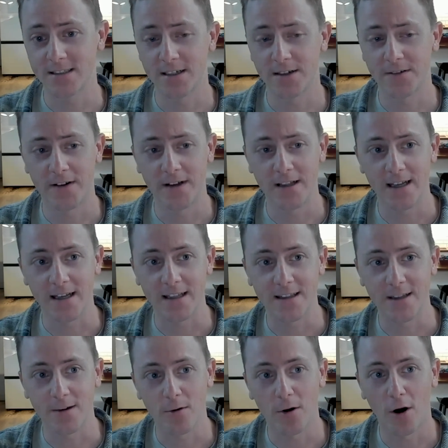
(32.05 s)
And it felt like
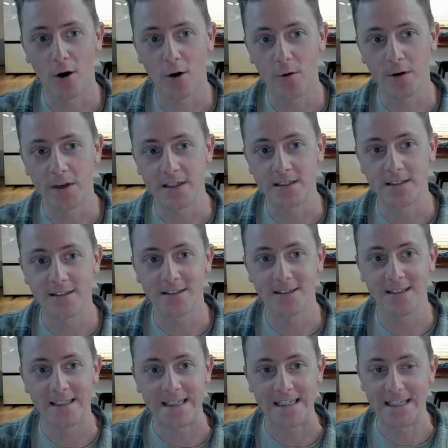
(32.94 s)
there were
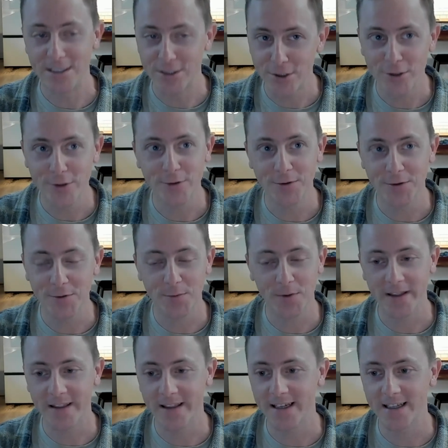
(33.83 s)
always issues
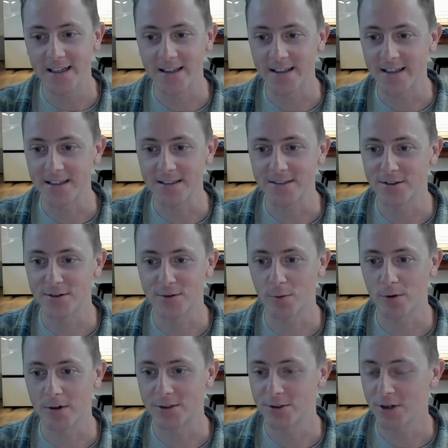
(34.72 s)
with it and things
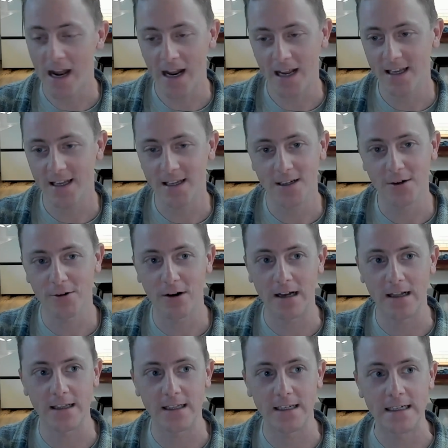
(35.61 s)
just weren't tracking
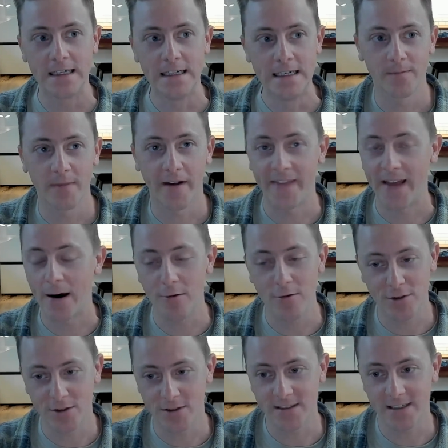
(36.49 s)
correctly. And that
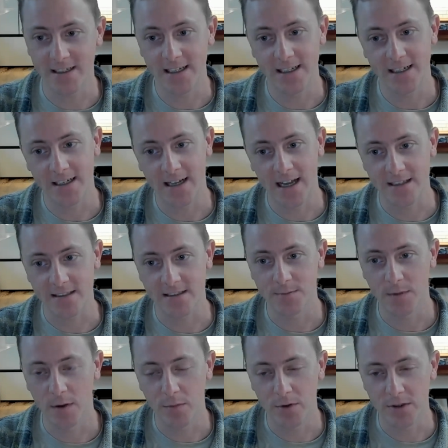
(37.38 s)
was just to get an
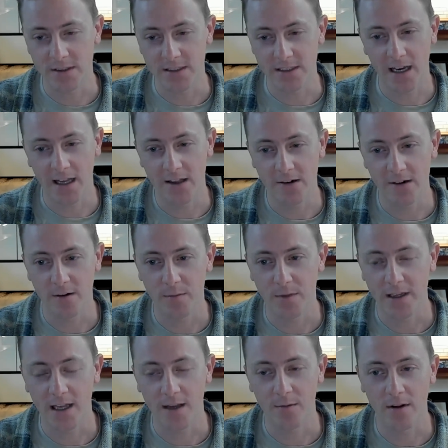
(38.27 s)
estimate put together. It
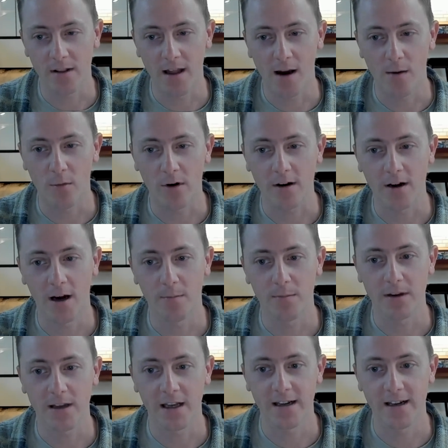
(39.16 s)
became a lot more
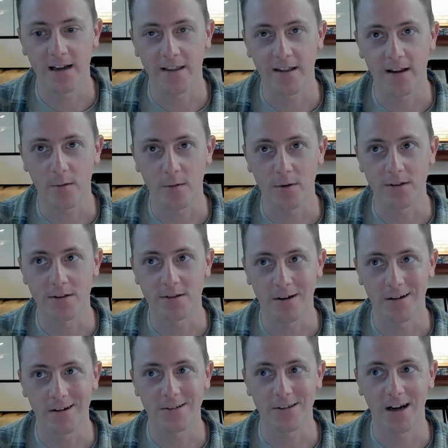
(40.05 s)
complicated, I think, when you
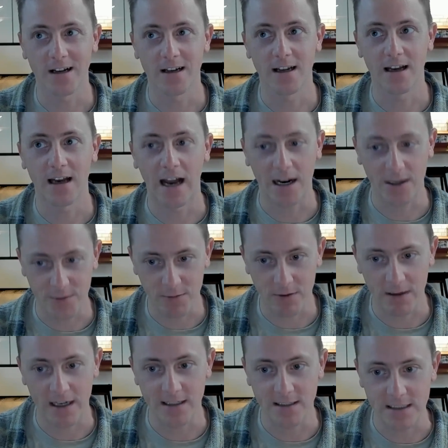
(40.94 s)
started trying to
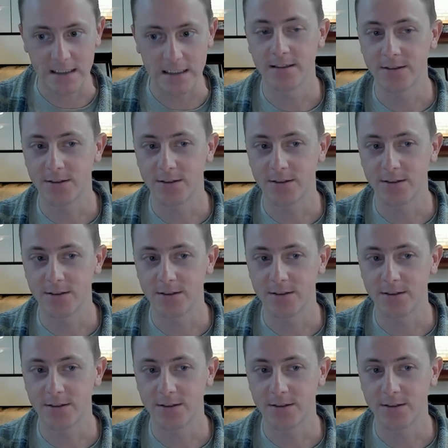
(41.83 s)
actualize it.